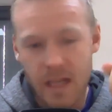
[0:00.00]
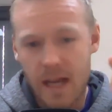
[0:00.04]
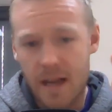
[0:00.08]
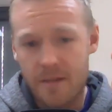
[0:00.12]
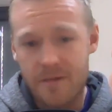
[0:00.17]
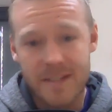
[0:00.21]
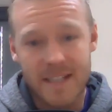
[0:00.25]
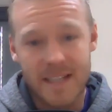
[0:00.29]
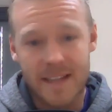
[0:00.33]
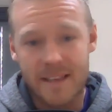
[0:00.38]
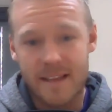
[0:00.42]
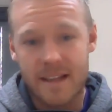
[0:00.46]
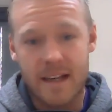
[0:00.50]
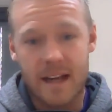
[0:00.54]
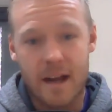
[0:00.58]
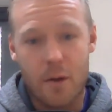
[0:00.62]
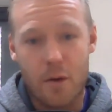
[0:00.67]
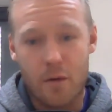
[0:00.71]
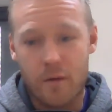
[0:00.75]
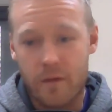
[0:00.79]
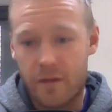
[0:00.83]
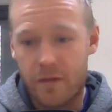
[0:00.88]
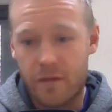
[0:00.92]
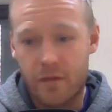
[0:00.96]
I've sent the guy
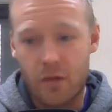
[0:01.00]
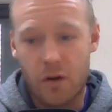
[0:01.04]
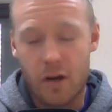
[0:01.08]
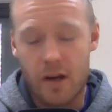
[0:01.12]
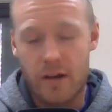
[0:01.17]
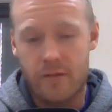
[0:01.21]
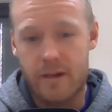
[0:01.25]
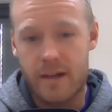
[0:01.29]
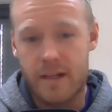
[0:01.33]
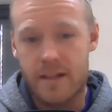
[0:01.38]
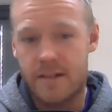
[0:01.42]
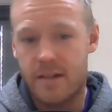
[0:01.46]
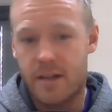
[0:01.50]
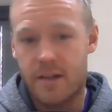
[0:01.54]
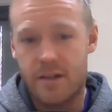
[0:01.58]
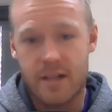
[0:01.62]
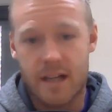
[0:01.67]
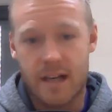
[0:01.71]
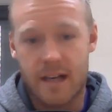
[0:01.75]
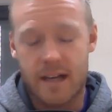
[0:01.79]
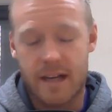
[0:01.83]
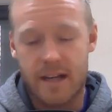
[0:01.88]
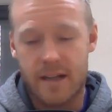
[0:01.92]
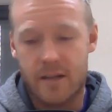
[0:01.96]
over 40 research
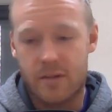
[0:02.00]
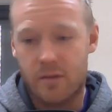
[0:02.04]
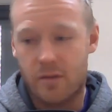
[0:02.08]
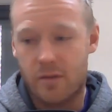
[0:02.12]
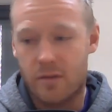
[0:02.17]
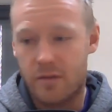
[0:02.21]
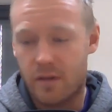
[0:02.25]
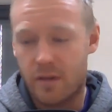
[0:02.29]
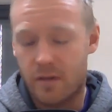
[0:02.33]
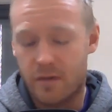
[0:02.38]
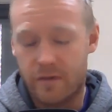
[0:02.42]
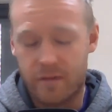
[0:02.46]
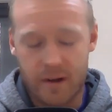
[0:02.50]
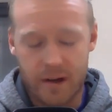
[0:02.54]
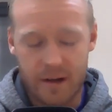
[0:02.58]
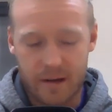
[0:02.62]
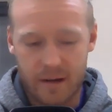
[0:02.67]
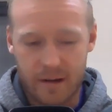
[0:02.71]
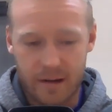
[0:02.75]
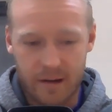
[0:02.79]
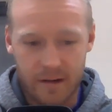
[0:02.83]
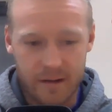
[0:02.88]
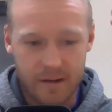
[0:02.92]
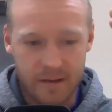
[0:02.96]
articles
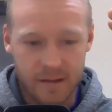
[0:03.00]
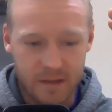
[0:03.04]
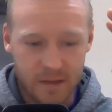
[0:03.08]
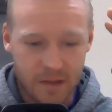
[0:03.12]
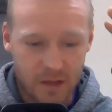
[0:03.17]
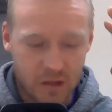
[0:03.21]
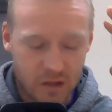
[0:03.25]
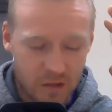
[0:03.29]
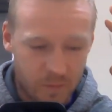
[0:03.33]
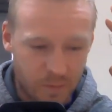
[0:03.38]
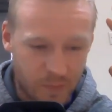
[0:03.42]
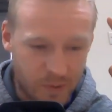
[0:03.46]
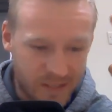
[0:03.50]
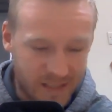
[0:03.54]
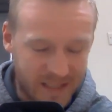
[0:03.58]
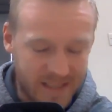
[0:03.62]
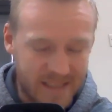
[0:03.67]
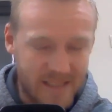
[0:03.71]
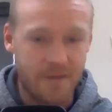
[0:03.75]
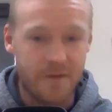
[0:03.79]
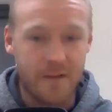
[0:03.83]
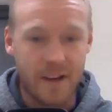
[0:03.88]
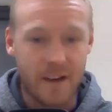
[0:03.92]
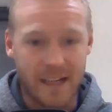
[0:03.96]
offering
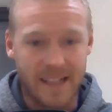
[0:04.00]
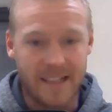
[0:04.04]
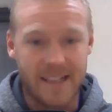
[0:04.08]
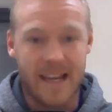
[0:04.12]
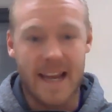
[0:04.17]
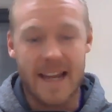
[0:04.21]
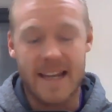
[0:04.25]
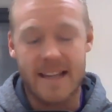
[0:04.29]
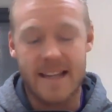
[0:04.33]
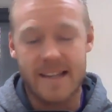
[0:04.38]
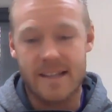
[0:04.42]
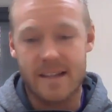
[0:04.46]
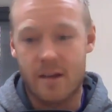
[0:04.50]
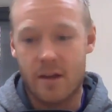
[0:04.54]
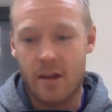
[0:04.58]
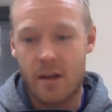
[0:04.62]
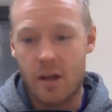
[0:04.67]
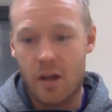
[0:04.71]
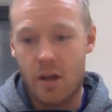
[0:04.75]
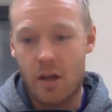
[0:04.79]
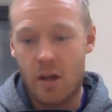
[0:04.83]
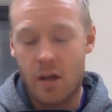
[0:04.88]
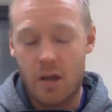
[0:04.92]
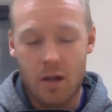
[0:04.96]
specific data
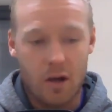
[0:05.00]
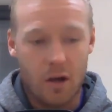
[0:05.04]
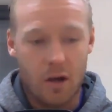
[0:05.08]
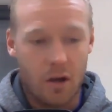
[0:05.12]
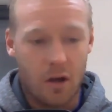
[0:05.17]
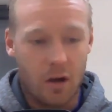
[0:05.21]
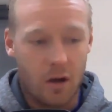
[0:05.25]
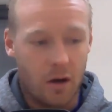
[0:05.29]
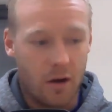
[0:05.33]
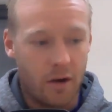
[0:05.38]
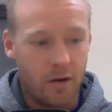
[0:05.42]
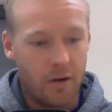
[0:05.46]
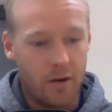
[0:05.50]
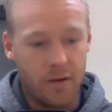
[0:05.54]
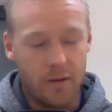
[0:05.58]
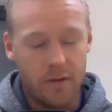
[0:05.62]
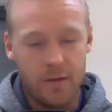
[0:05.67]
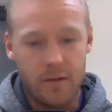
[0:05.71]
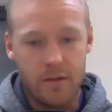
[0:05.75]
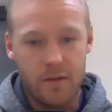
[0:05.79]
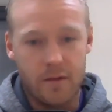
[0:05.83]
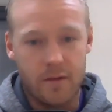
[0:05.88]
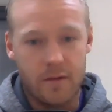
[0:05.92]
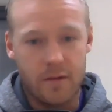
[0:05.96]
on
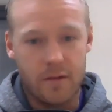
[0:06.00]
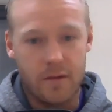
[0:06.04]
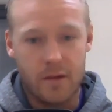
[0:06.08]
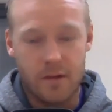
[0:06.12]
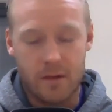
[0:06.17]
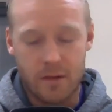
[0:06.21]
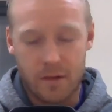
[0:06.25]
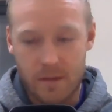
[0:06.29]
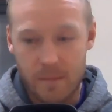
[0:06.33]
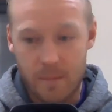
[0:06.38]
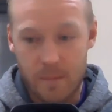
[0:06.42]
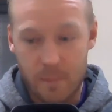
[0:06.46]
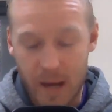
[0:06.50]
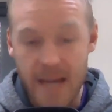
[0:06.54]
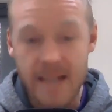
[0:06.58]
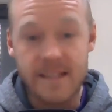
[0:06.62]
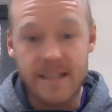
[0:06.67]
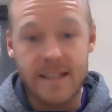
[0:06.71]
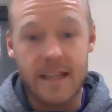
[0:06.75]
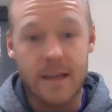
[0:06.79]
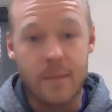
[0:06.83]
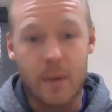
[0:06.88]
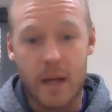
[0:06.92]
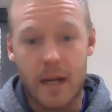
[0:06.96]
the
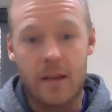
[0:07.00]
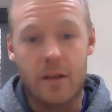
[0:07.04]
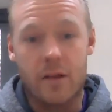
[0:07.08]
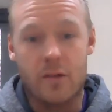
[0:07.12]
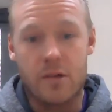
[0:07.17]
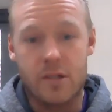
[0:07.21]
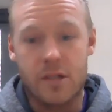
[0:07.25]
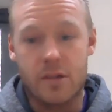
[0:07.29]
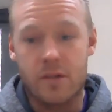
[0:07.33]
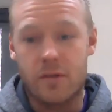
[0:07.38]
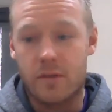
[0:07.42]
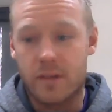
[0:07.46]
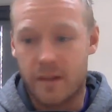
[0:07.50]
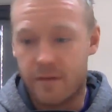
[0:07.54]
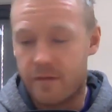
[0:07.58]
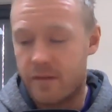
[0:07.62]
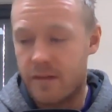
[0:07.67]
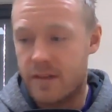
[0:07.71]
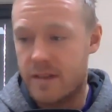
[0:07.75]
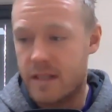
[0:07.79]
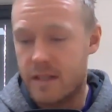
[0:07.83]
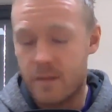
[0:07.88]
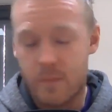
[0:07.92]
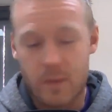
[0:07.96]
basic biological
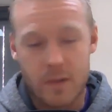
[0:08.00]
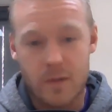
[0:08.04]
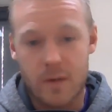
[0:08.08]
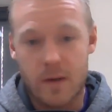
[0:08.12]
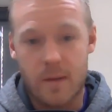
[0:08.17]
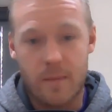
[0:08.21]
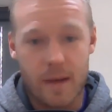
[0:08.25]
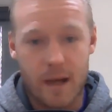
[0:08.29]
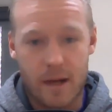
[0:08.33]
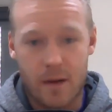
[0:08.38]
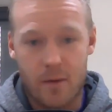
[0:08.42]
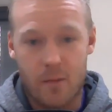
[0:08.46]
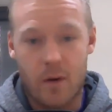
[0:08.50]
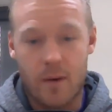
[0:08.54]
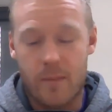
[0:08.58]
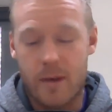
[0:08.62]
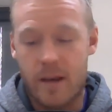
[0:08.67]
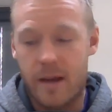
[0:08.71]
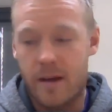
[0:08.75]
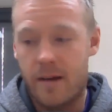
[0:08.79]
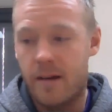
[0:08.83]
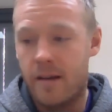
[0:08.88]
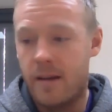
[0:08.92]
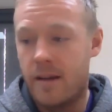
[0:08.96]
differences between men and
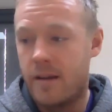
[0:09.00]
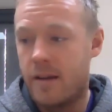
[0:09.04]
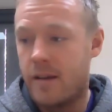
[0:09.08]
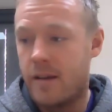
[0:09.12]
women,